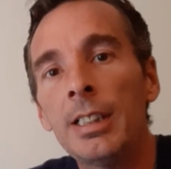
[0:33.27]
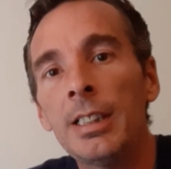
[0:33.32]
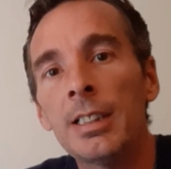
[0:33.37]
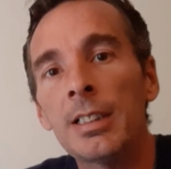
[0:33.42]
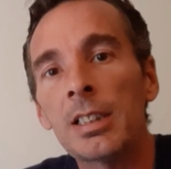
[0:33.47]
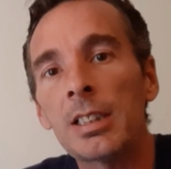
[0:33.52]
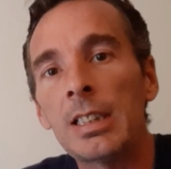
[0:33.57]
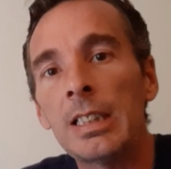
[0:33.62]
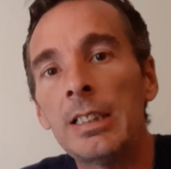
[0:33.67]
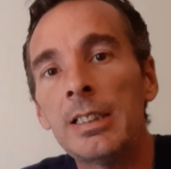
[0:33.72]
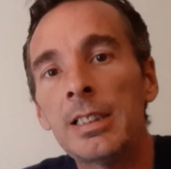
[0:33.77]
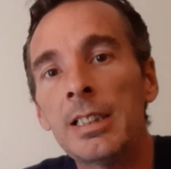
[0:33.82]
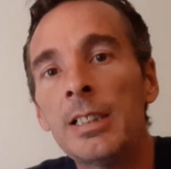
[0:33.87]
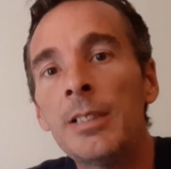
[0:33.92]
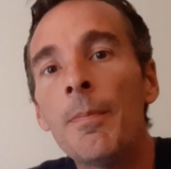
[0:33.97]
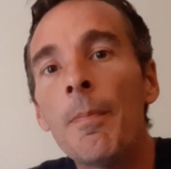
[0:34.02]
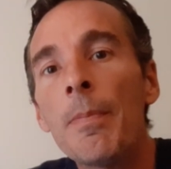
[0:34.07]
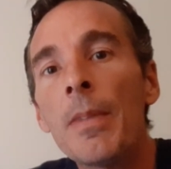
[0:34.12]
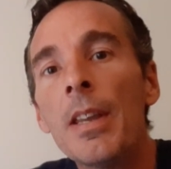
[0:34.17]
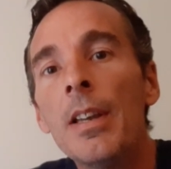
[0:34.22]
this
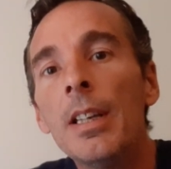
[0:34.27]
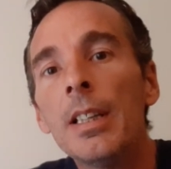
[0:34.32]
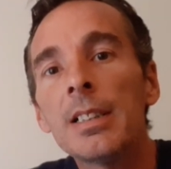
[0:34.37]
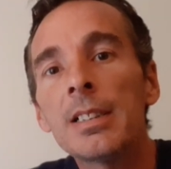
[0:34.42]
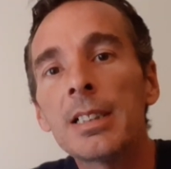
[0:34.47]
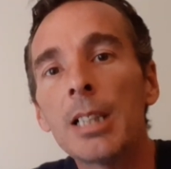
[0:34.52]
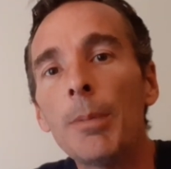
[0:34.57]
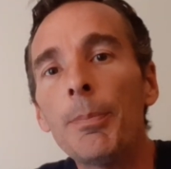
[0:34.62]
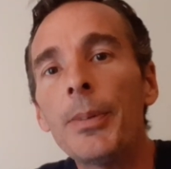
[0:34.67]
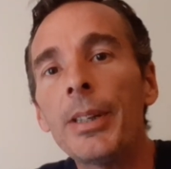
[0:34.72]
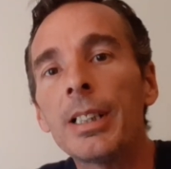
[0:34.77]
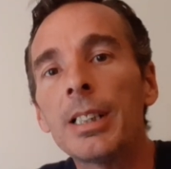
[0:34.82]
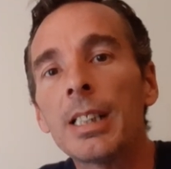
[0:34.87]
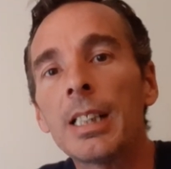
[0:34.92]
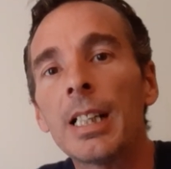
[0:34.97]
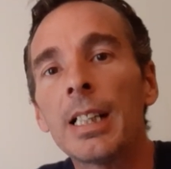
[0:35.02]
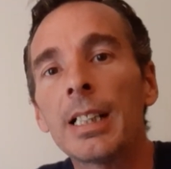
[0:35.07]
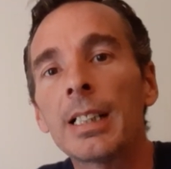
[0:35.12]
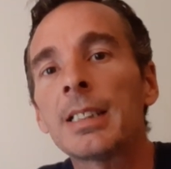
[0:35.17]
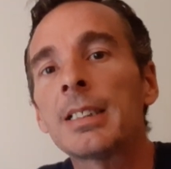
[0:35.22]
season. Something to
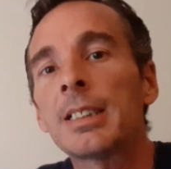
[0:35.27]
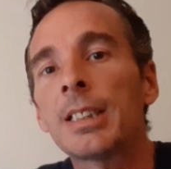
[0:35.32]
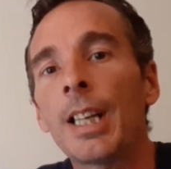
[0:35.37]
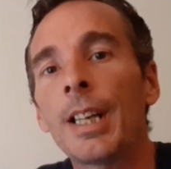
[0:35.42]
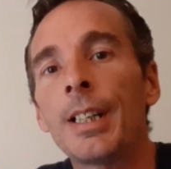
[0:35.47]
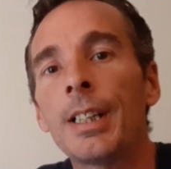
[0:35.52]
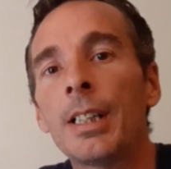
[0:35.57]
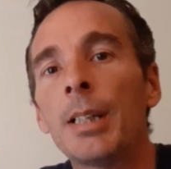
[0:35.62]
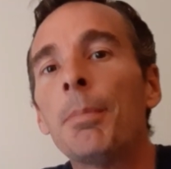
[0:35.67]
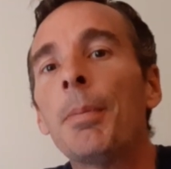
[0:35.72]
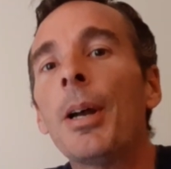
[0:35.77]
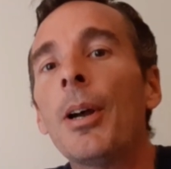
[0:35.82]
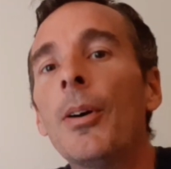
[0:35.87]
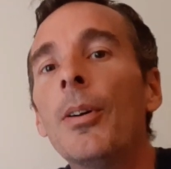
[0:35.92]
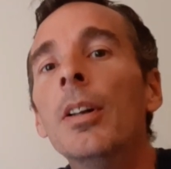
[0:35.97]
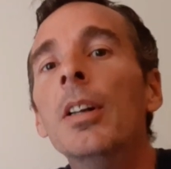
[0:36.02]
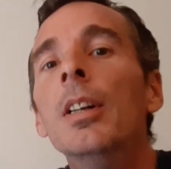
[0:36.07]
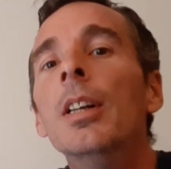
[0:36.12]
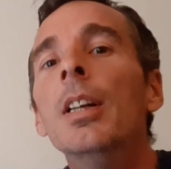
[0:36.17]
get excited about.